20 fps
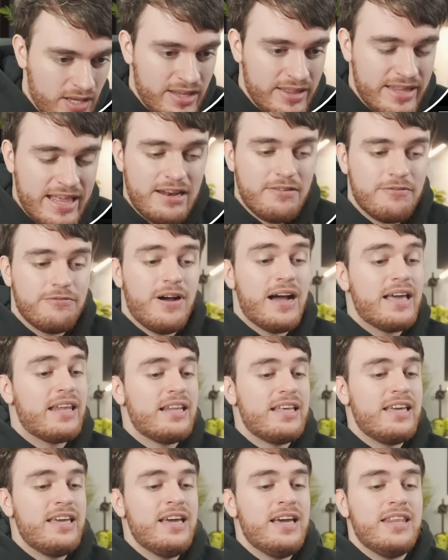Then
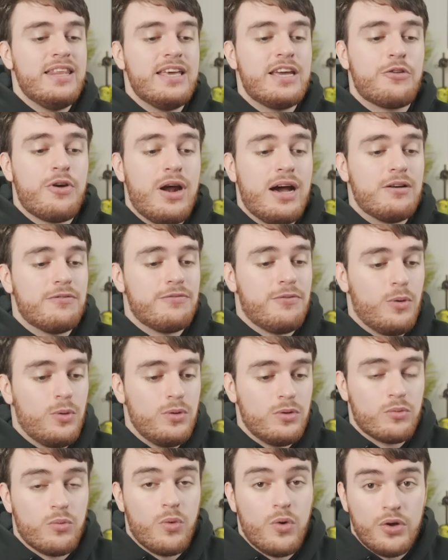finally, the Crownfall
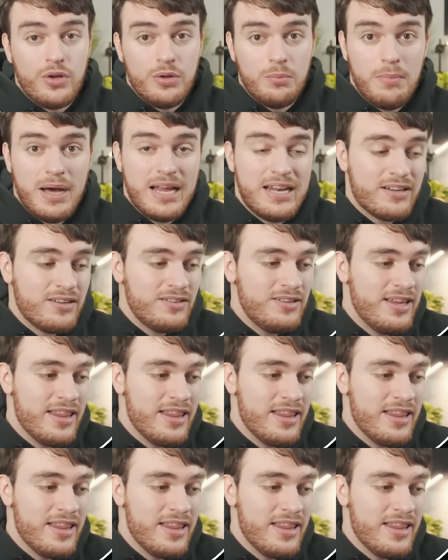Royal Bundle.